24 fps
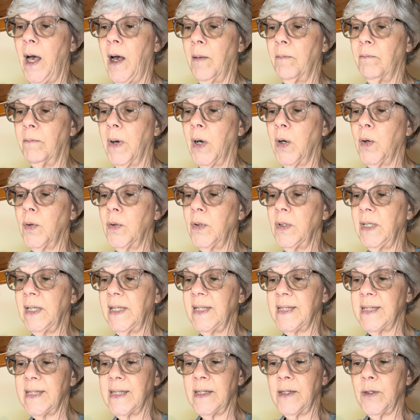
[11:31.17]
Mole
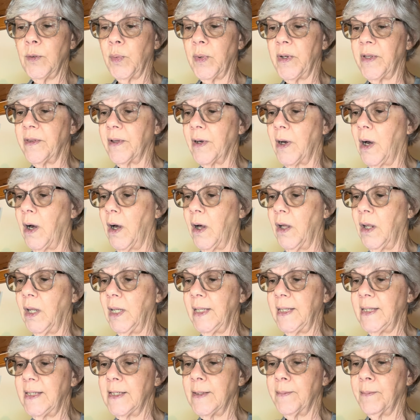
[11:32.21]
listened with all
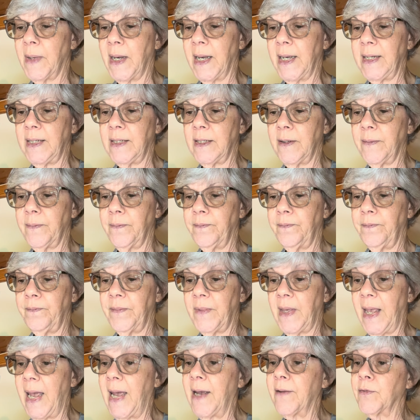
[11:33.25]
his might.
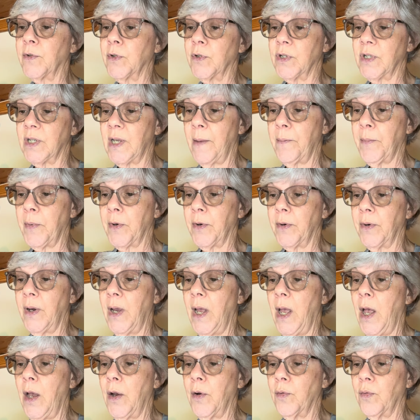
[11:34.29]
After supper,
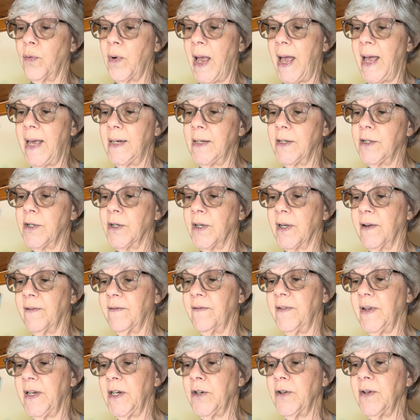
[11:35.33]
Rat took a
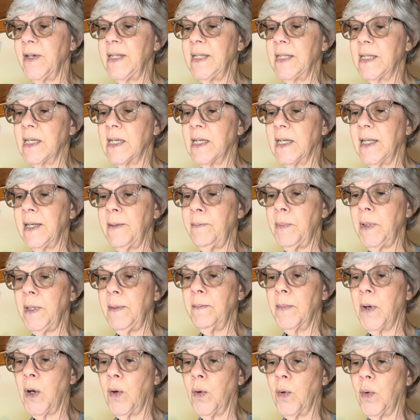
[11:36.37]
very sleepy
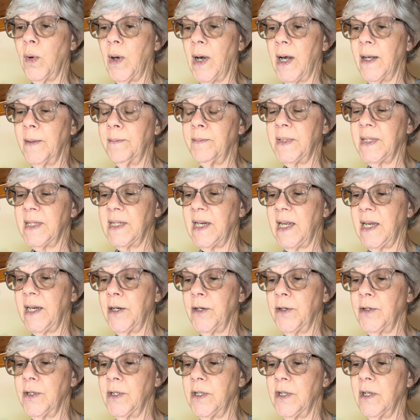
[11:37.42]
Mole
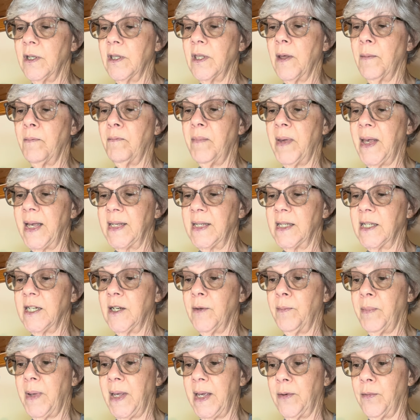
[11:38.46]
upstairs to the best
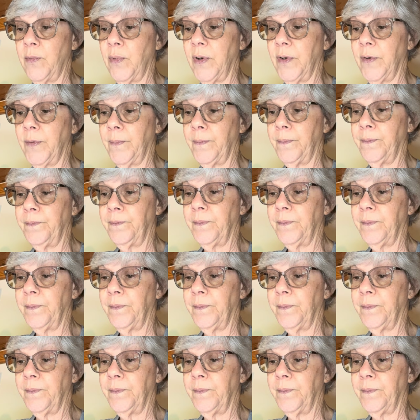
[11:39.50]
bedroom.